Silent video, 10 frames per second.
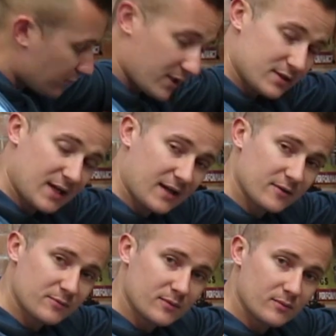but it's kind
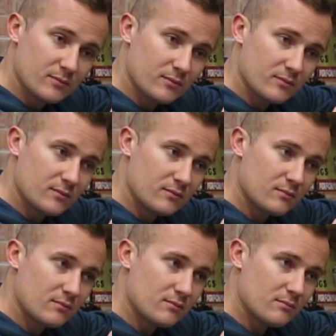of
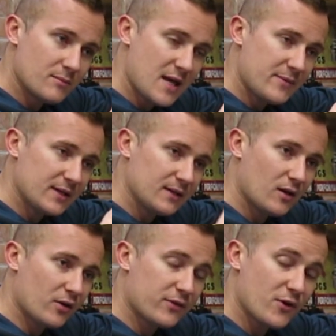maybe
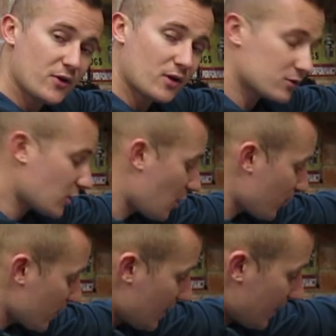a third on
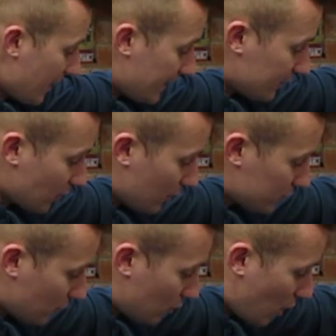top, and it's
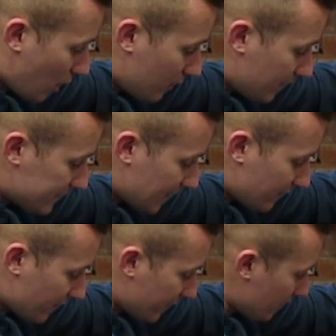also got, instead of
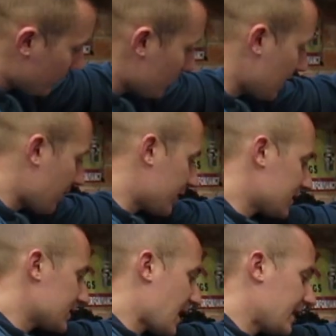having a
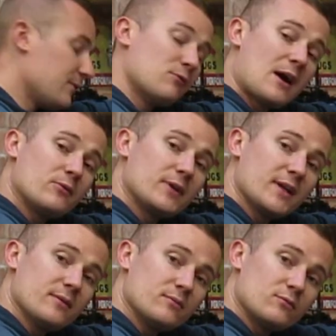slightly
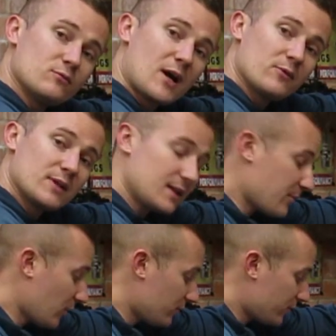rounded
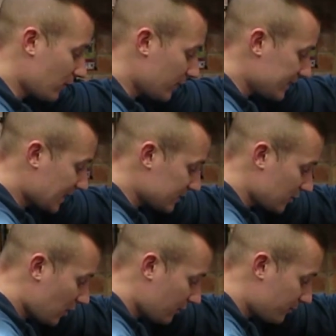lip on the front, it's actually
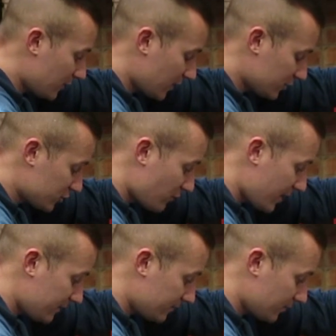got a
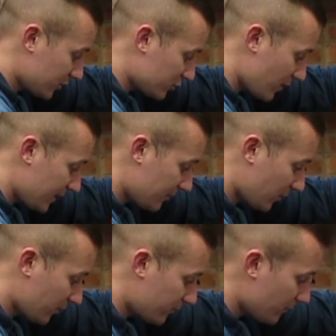straight lip
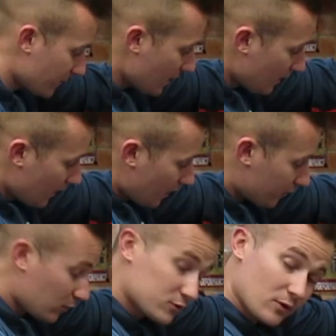on the front.
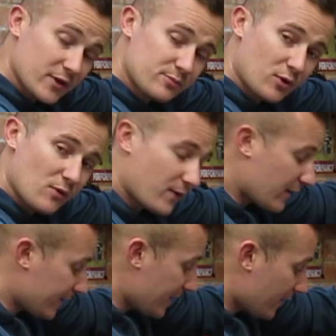And also this
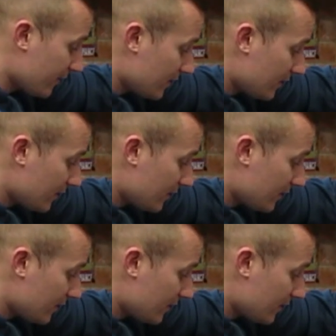profile here,